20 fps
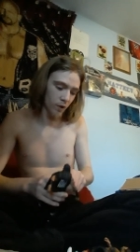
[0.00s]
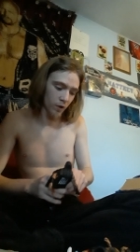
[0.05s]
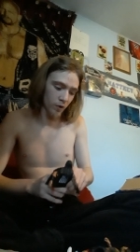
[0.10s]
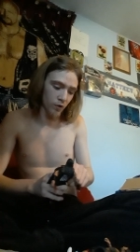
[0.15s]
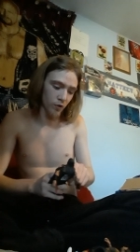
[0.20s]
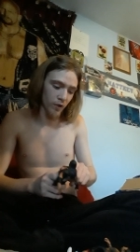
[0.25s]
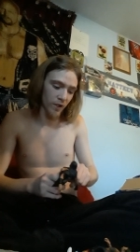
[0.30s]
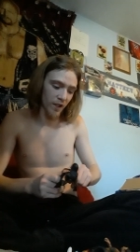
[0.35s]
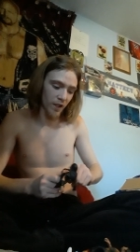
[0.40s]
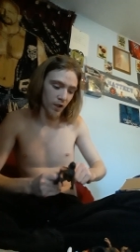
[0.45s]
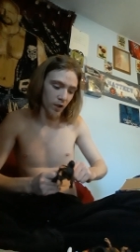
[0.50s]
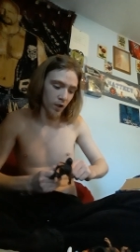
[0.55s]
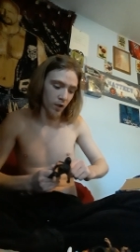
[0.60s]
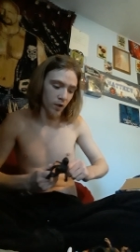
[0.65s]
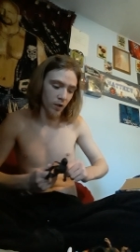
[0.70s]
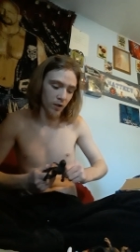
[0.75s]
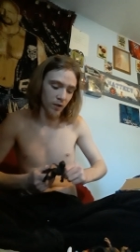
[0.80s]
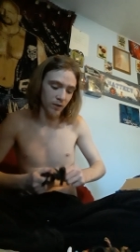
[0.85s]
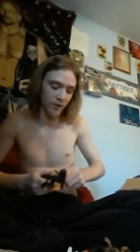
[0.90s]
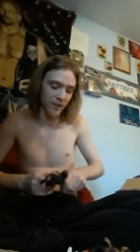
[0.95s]
to get an
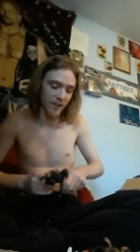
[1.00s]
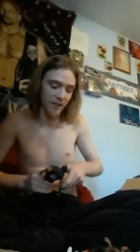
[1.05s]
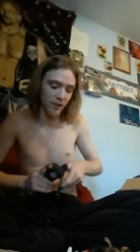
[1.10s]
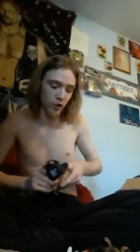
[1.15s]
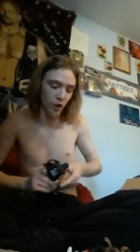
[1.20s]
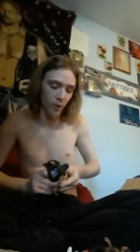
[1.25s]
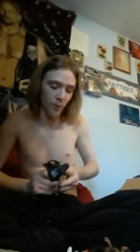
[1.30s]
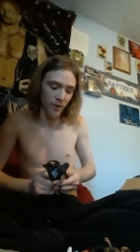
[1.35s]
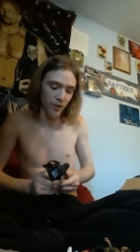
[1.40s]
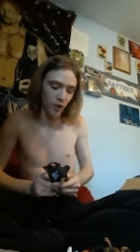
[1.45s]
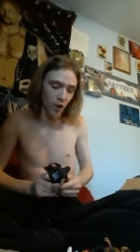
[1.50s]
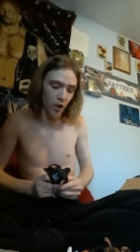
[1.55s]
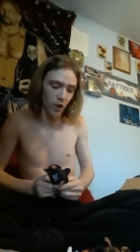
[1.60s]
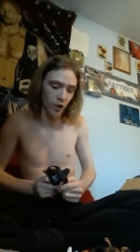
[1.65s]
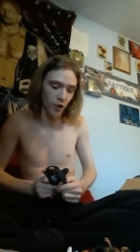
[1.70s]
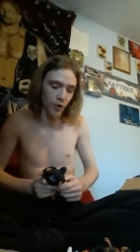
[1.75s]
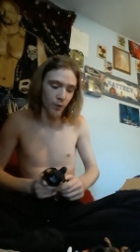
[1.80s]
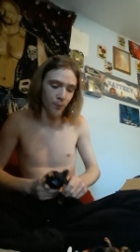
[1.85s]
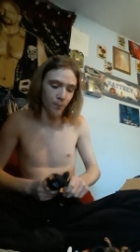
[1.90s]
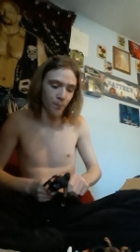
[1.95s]
Elite Tama
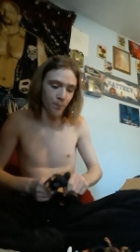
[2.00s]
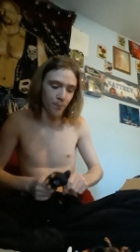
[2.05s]
Tonga.